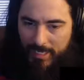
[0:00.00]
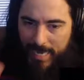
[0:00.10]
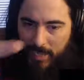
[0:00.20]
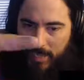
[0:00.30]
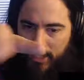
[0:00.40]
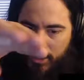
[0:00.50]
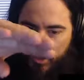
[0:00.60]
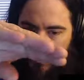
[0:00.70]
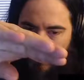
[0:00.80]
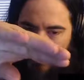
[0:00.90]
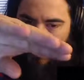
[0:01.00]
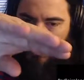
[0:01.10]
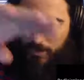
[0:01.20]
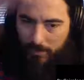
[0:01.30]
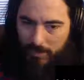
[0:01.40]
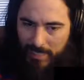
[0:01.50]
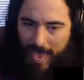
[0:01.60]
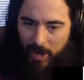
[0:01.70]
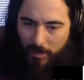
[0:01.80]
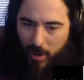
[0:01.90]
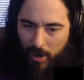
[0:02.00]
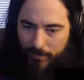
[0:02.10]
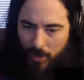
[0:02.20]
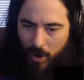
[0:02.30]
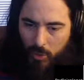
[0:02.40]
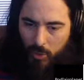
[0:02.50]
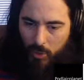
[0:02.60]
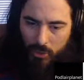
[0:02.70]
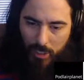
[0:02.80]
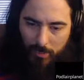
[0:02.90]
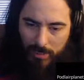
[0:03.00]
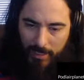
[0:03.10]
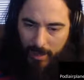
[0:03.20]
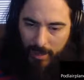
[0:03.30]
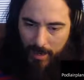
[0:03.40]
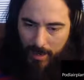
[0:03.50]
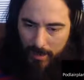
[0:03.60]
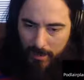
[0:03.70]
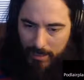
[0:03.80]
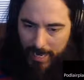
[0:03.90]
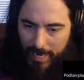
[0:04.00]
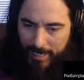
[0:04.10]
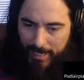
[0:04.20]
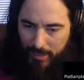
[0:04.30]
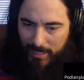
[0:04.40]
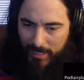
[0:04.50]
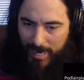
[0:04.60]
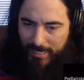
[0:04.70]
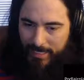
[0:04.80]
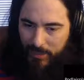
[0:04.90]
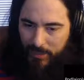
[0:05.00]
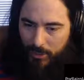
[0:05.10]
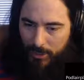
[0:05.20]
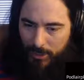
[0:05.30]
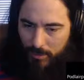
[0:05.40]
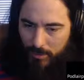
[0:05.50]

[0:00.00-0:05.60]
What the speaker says: like your latter part of your arc was going to be getting into the ideas you're into.